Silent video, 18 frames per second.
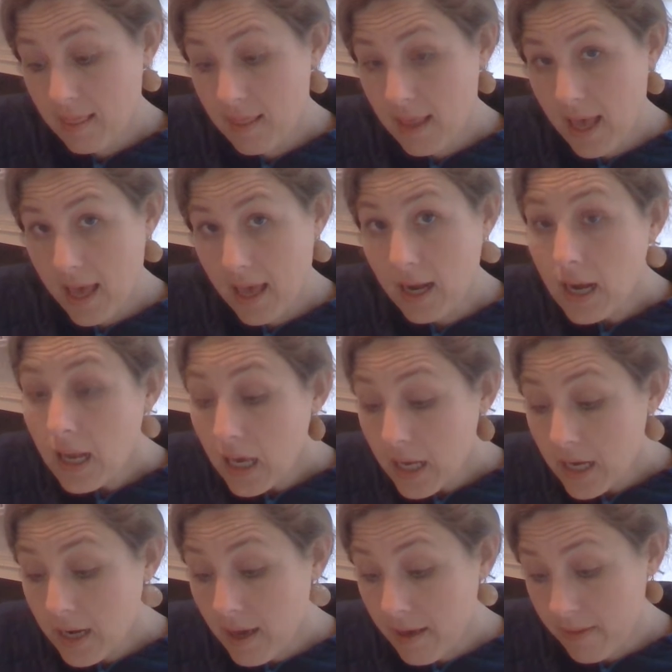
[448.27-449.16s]
Then
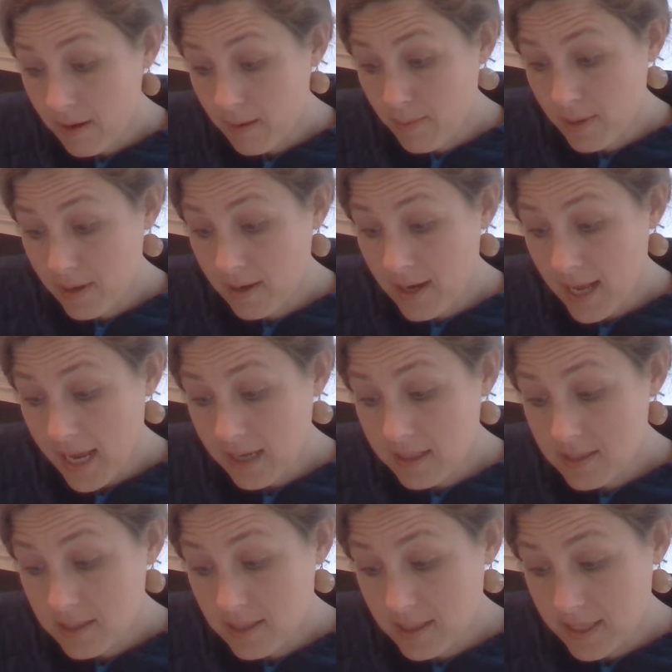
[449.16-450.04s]
another bird
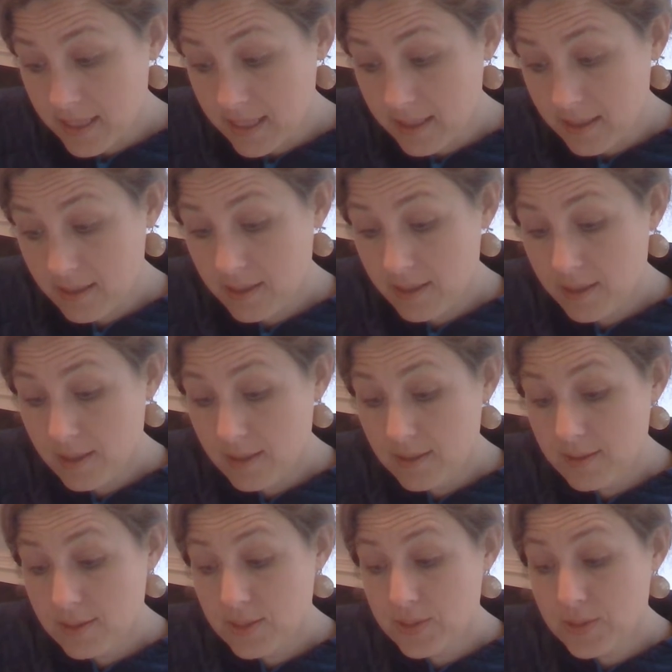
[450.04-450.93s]
answered it.
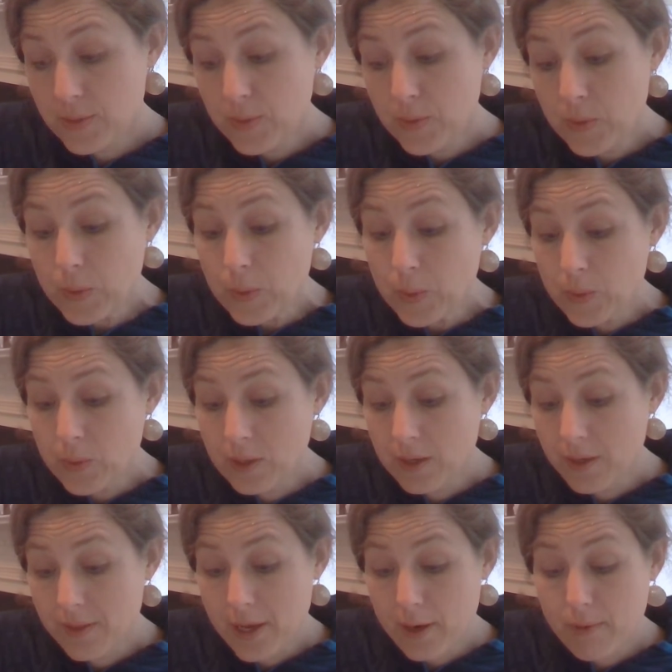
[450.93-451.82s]

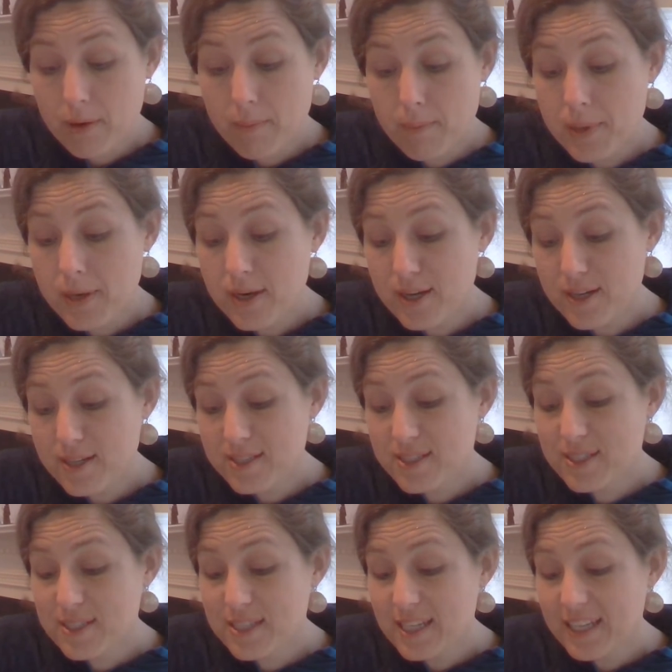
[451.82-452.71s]
Soon there were
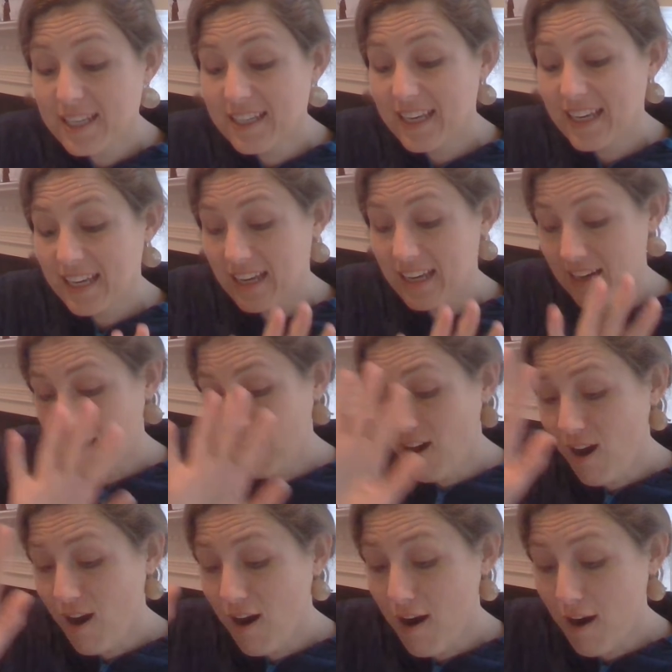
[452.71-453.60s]
birds singing
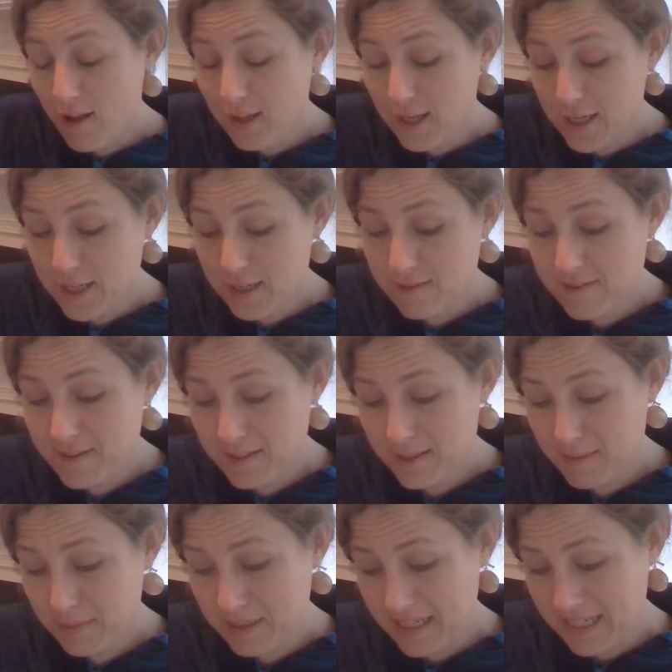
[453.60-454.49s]
all over
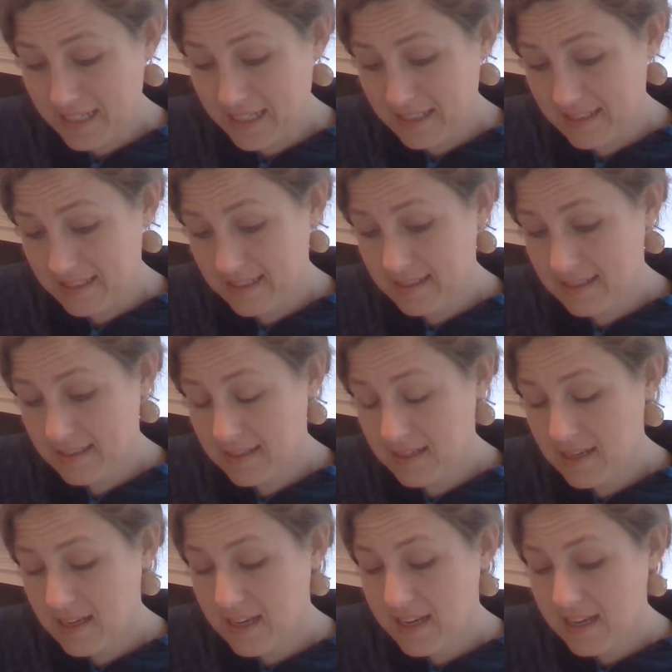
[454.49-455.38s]
the place.
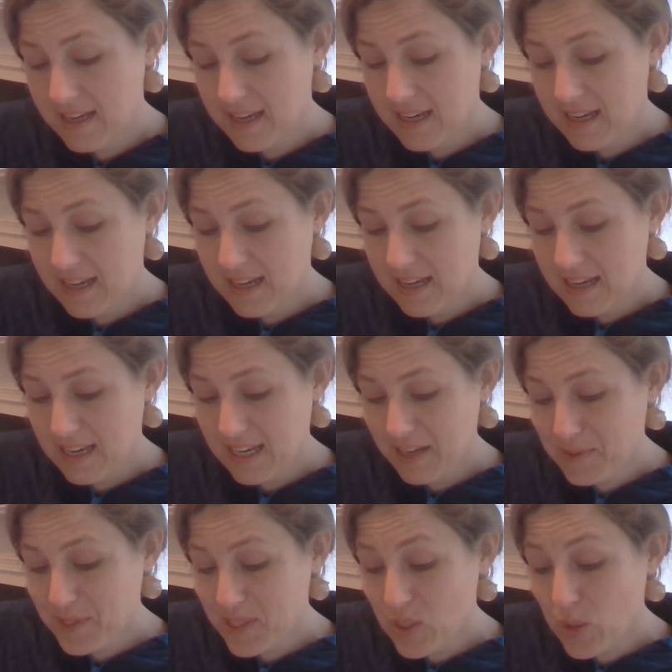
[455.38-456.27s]

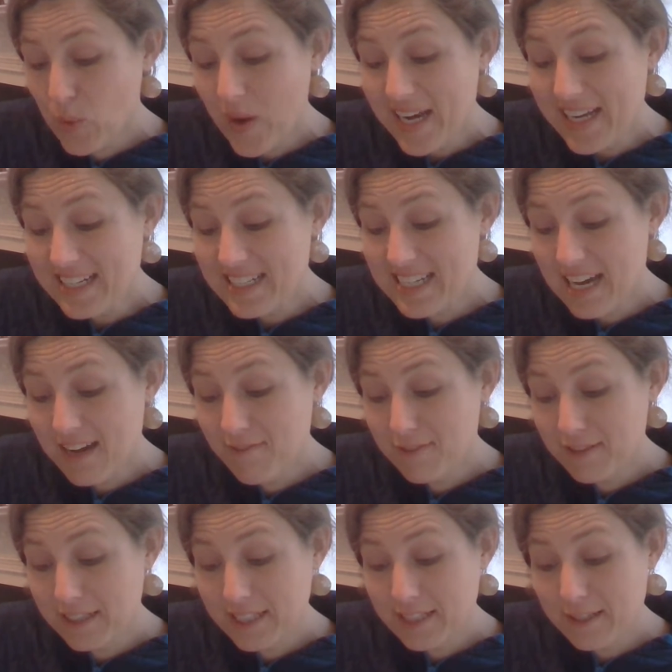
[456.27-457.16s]
It was quite
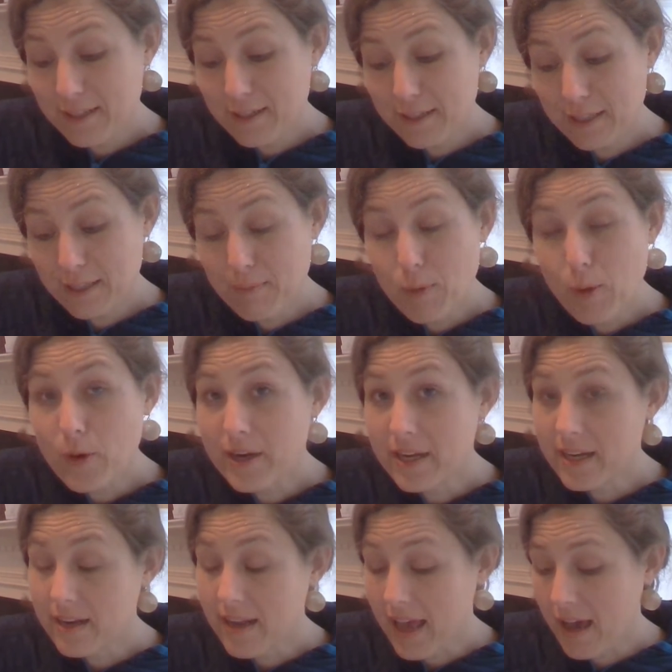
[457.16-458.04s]
definitely early
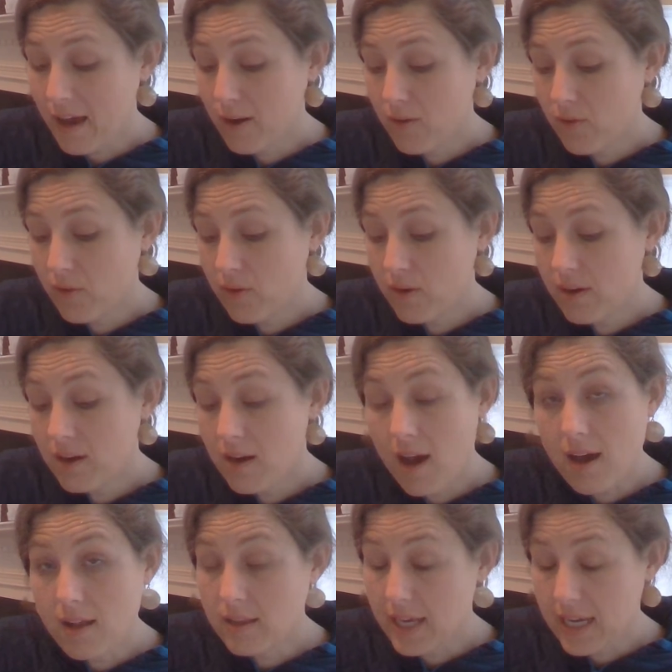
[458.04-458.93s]
morning now,
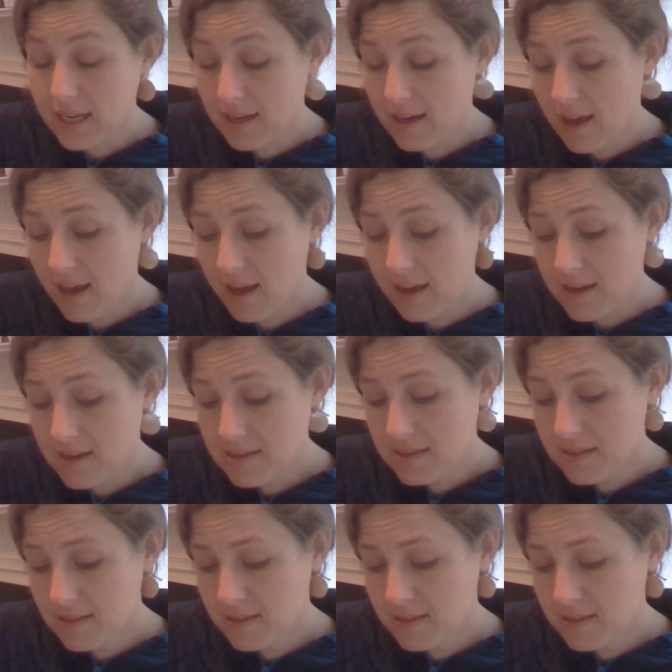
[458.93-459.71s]
not late night.